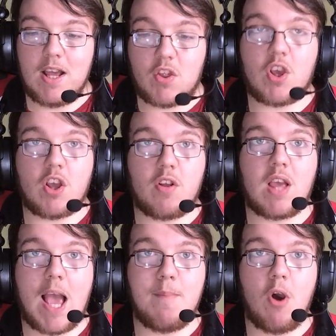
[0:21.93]
it's a good
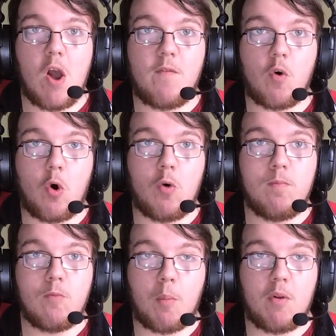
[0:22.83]
game overall,
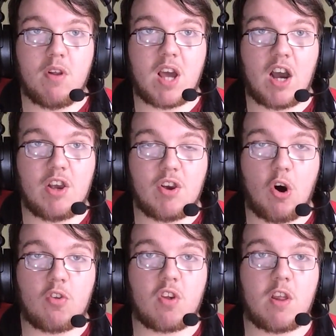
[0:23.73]
Romelu Lukaku
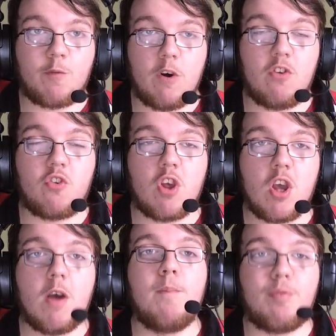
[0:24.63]
got his first
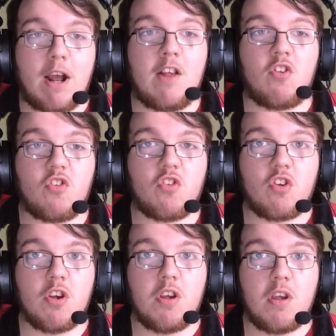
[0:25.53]
brace,